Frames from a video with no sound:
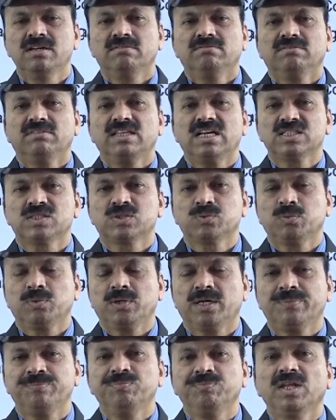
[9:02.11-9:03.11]
That's
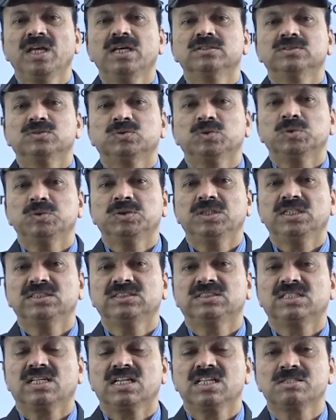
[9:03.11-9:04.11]
why, so there
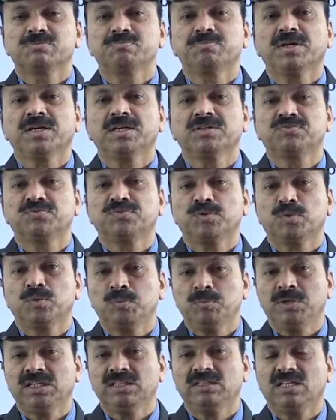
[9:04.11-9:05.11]
is respect for
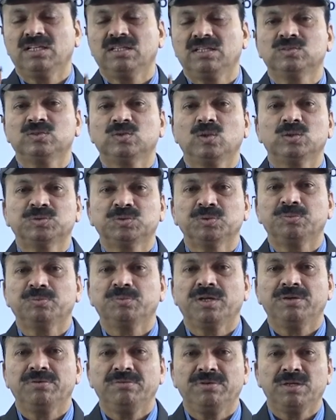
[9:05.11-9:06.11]
women, that is also
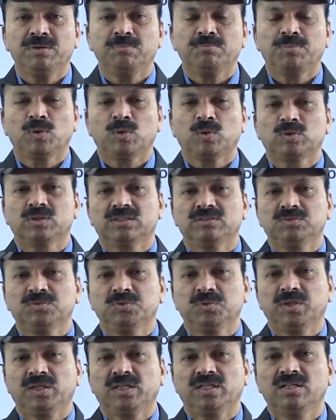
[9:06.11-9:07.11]
very, very important.
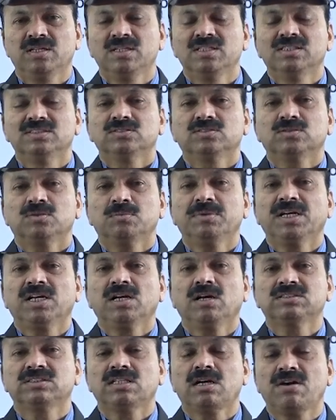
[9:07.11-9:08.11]
Okay. So
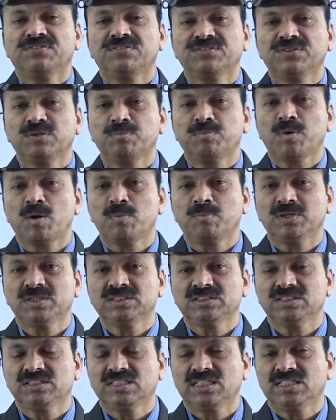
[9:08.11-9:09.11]
because half the
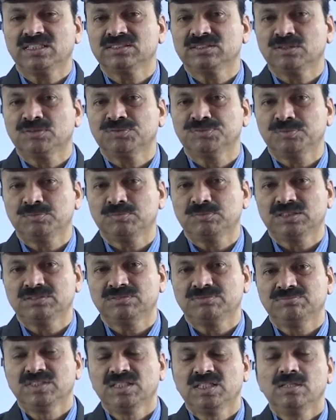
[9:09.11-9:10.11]
population that is of
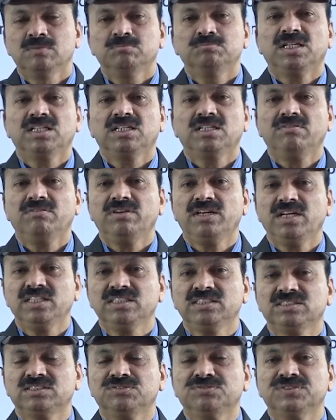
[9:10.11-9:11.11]
women. But
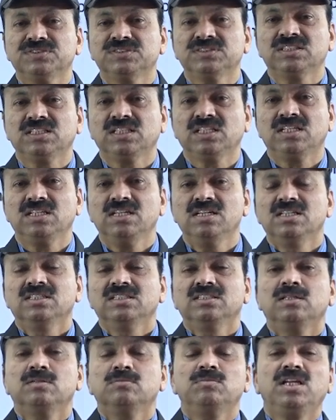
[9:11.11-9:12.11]
nowadays if we see,
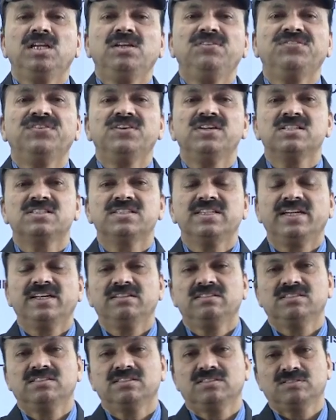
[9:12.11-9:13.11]
in many fields they
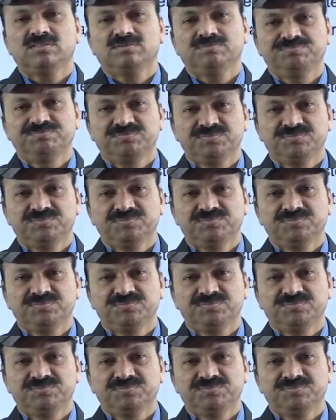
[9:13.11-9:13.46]
entered.